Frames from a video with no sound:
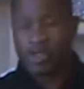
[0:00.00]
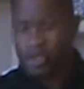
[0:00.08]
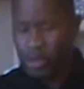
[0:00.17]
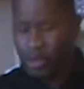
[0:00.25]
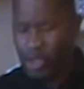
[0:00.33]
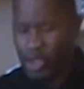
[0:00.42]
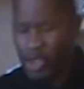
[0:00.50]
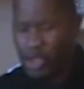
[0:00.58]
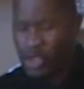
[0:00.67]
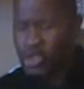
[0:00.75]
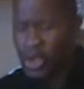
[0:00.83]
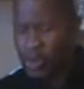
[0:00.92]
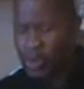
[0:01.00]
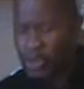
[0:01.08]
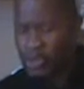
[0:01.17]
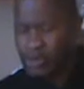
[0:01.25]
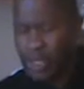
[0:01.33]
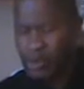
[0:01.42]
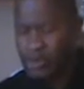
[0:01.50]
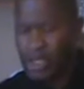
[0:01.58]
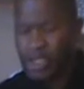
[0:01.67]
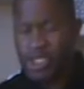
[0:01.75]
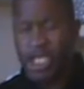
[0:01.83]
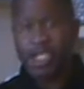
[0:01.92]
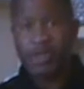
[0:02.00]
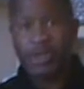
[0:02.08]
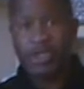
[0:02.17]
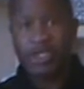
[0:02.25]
So you do not want to do that. When the teacher is